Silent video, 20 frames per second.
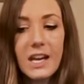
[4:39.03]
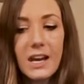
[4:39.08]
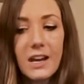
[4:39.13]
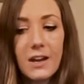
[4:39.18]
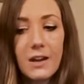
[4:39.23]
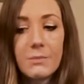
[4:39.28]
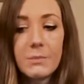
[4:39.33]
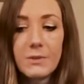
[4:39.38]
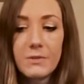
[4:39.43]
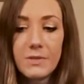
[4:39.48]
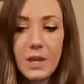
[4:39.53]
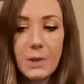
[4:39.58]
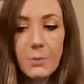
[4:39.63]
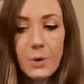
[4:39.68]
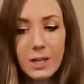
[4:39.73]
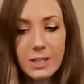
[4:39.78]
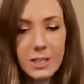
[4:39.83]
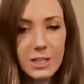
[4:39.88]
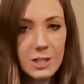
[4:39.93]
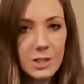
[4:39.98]
If they
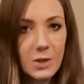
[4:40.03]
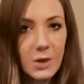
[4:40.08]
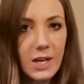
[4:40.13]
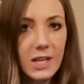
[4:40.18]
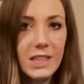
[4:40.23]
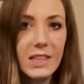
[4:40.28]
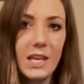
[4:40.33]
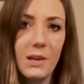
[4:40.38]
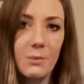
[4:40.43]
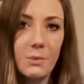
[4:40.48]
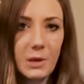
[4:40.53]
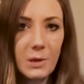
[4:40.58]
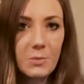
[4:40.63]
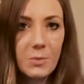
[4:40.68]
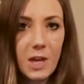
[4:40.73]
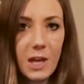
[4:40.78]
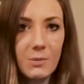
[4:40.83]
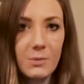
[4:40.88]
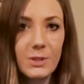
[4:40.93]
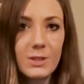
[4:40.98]
want to join, they will
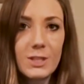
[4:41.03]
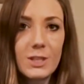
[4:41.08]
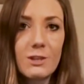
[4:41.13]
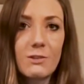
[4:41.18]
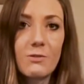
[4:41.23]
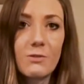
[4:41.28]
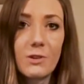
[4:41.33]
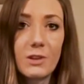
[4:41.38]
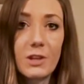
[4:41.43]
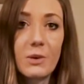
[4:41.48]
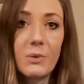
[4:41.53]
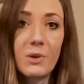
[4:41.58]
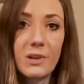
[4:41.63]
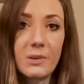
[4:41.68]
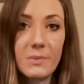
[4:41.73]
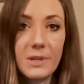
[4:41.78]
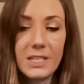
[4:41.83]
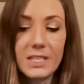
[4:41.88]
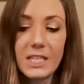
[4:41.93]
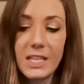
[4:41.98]
be able to for the
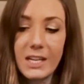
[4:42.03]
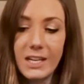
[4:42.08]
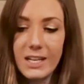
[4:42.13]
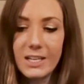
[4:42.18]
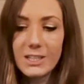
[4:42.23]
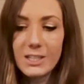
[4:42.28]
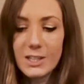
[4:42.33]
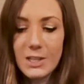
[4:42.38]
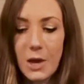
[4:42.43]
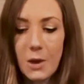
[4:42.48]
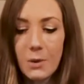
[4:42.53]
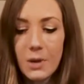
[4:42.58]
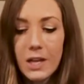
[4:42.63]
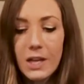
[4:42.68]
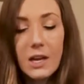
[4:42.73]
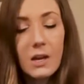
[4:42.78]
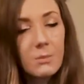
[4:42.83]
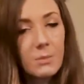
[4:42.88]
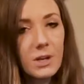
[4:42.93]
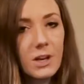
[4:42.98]
ornamentini. So
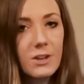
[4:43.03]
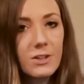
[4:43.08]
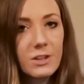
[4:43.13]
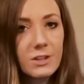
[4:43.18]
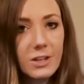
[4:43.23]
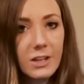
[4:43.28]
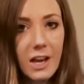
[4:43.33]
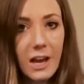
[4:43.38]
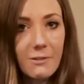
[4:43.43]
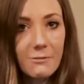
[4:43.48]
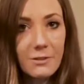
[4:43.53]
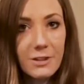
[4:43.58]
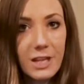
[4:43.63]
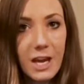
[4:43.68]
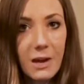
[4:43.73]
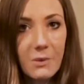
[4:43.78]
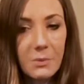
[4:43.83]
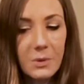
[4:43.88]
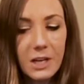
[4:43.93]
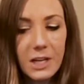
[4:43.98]
be on the lookout for
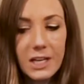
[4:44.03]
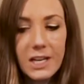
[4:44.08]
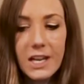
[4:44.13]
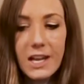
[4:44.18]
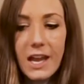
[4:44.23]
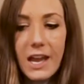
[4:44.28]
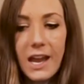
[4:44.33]
that one.